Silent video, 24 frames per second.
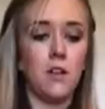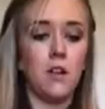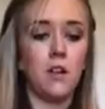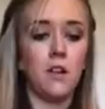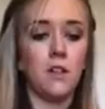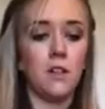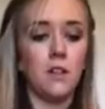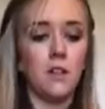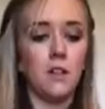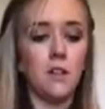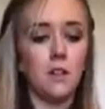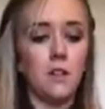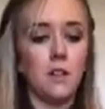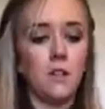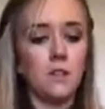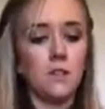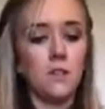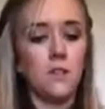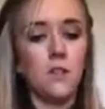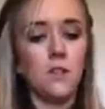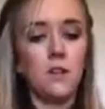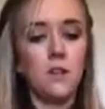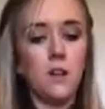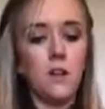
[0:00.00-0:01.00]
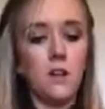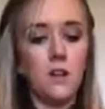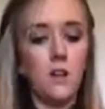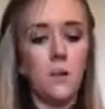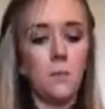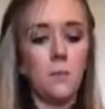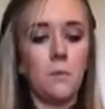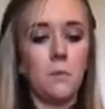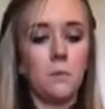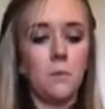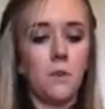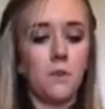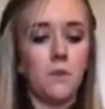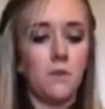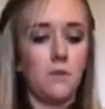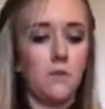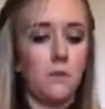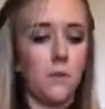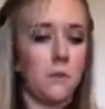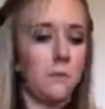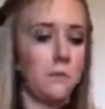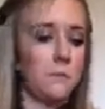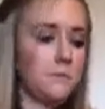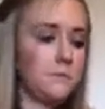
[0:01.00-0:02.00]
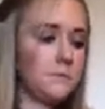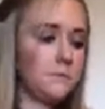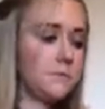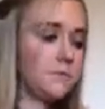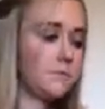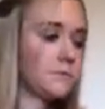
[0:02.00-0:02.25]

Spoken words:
there. So you go ahead and open both of them.